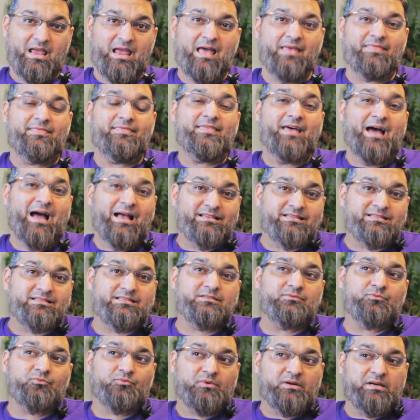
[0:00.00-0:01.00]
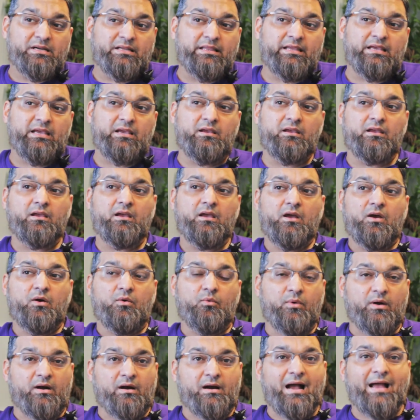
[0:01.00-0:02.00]
And that's really
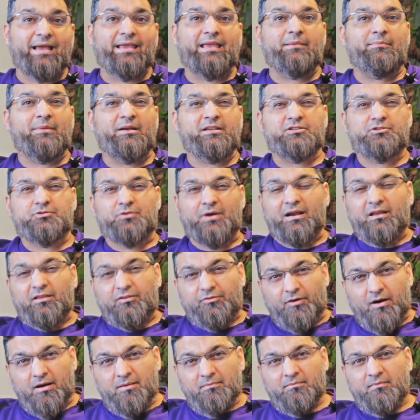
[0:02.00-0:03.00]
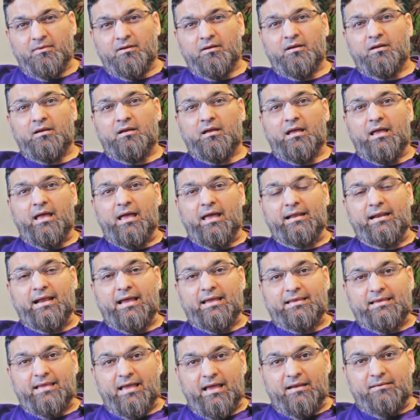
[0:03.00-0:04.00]
where I get my strength from. And
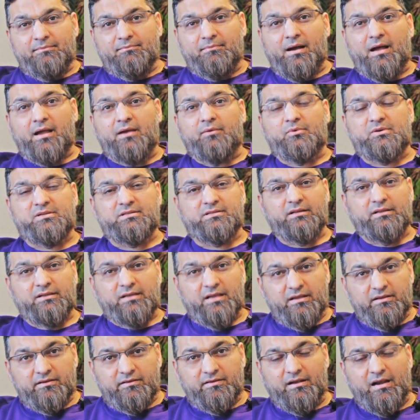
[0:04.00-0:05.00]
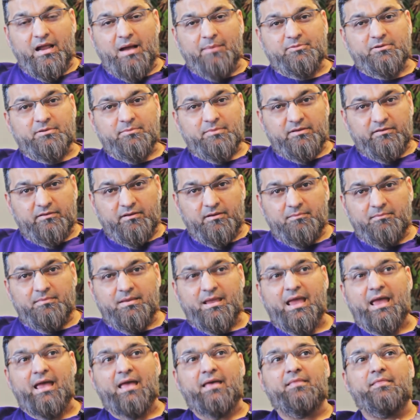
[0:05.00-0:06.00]
I get my resilience and optimism
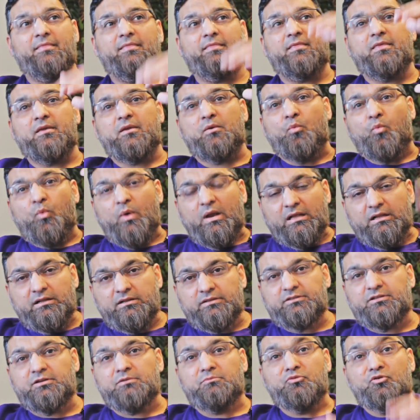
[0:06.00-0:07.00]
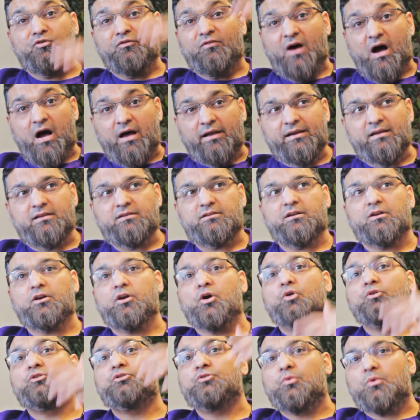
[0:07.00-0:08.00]
and the will to move on and to
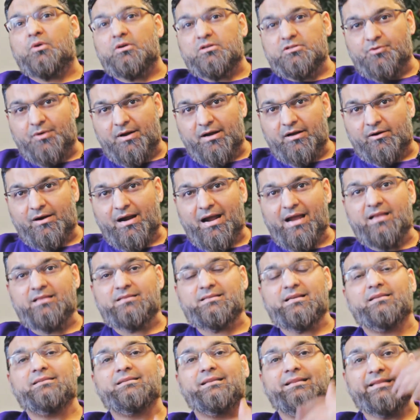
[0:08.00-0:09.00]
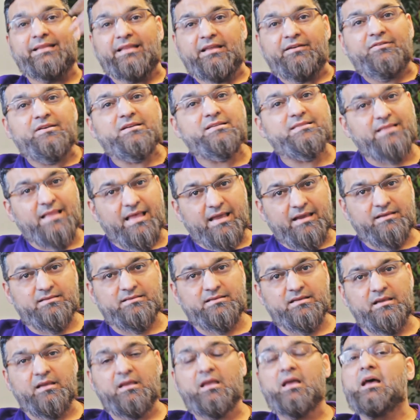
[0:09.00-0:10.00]
go towards greater heights and to live his
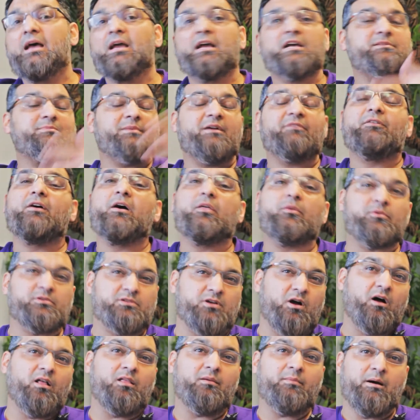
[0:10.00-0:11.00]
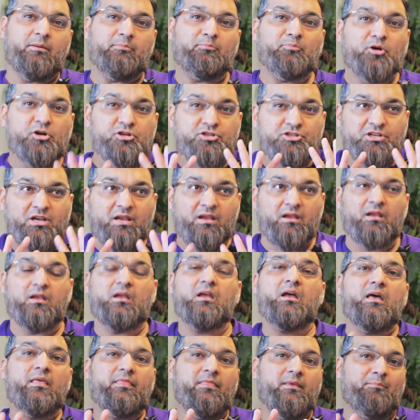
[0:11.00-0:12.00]
legacy, because my father was all about pushing
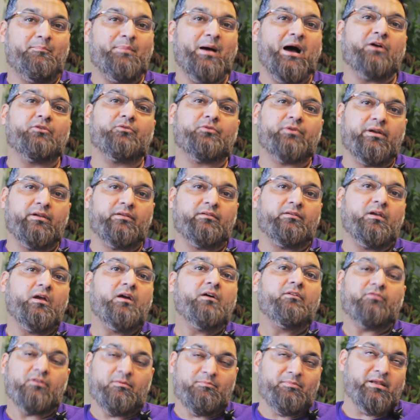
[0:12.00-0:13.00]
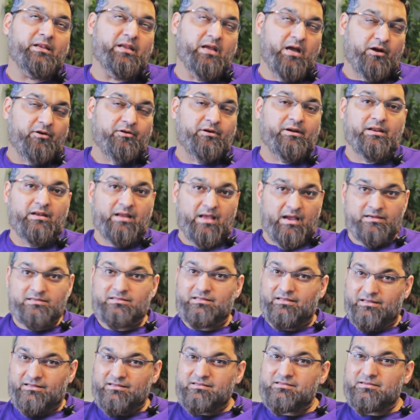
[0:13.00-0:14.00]
the boundaries from mediocrity to
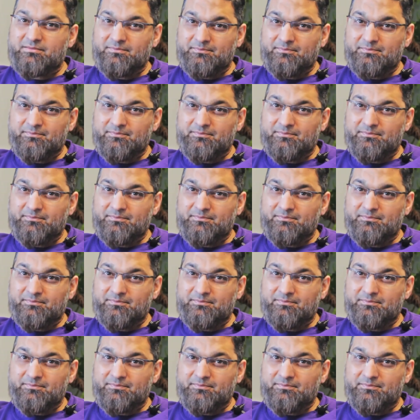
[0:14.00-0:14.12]
excellence.